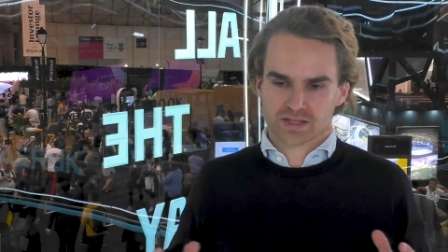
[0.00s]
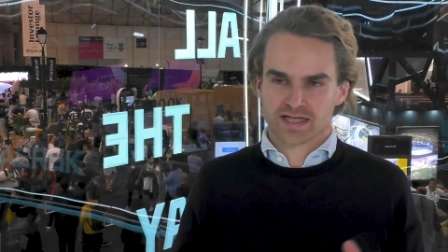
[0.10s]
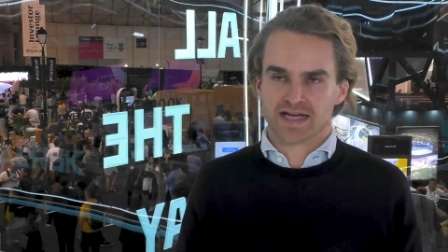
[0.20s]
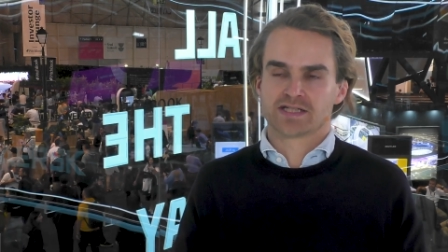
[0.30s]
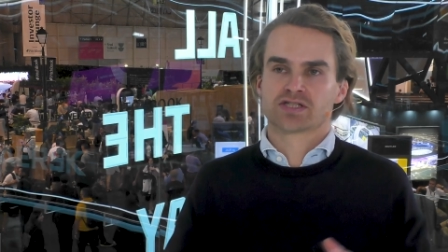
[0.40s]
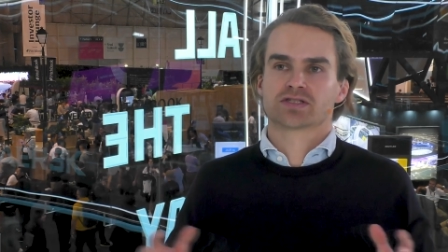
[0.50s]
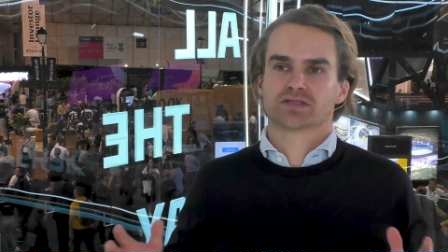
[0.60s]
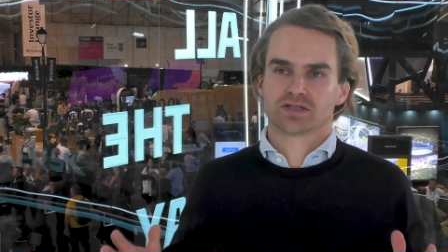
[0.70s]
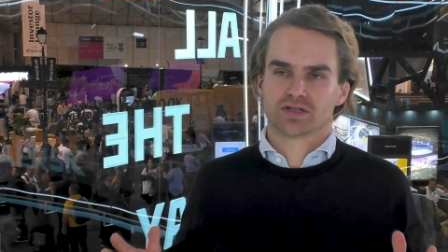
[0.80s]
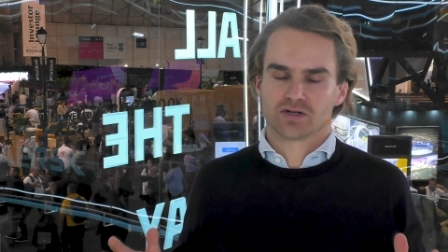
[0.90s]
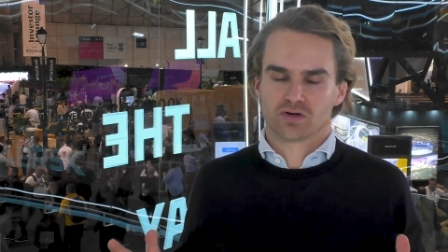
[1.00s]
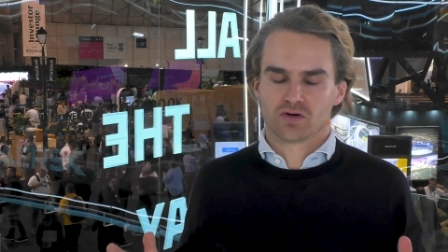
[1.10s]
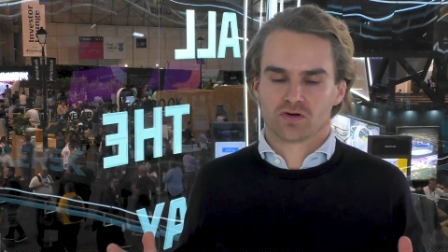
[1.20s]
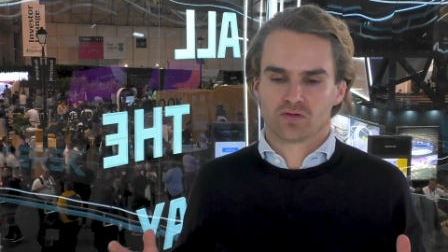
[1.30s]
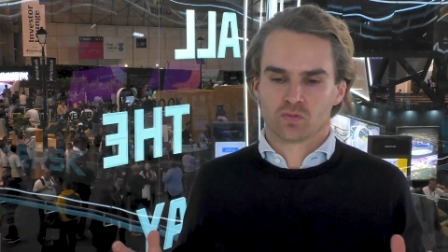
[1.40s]
that
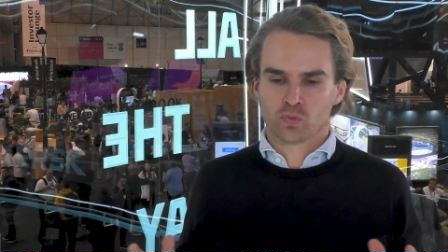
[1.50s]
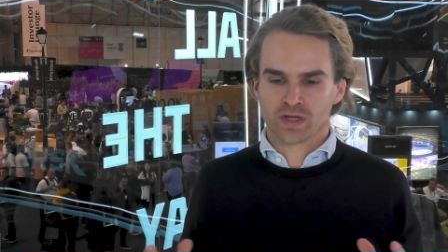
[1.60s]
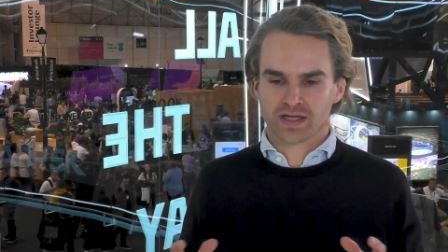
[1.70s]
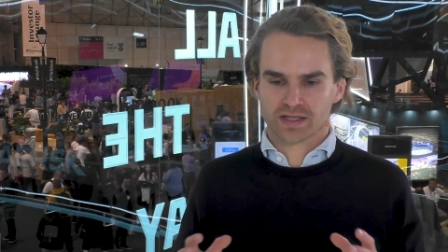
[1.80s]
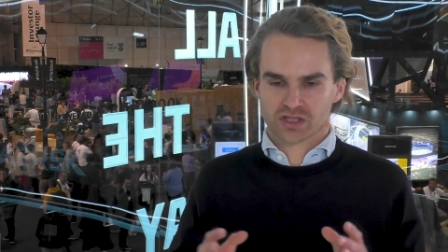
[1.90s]
we